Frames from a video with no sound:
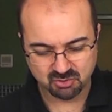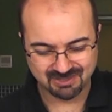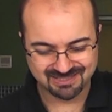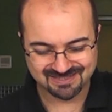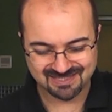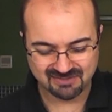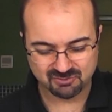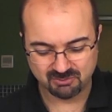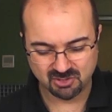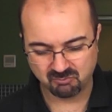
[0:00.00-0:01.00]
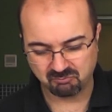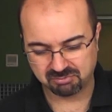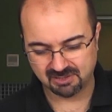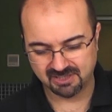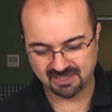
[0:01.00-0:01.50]
be. It doesn't have to be
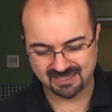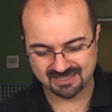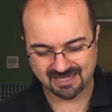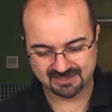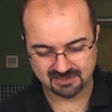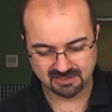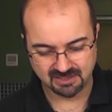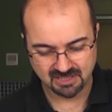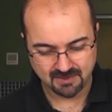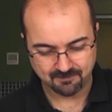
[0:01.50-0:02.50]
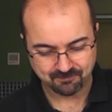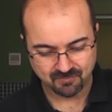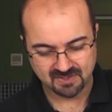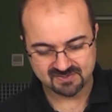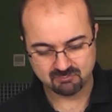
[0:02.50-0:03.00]
completely and utterly
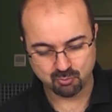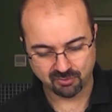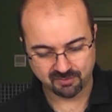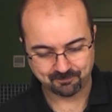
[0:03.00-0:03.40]
smooth.